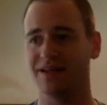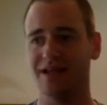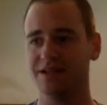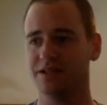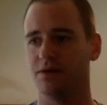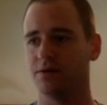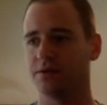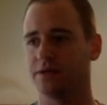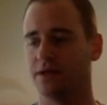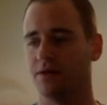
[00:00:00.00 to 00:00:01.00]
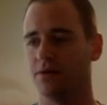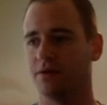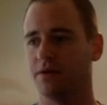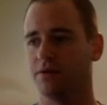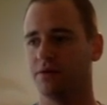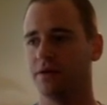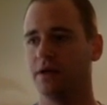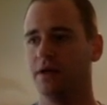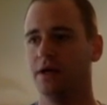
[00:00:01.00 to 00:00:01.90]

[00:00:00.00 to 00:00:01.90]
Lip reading: I'd like to get all the way through it.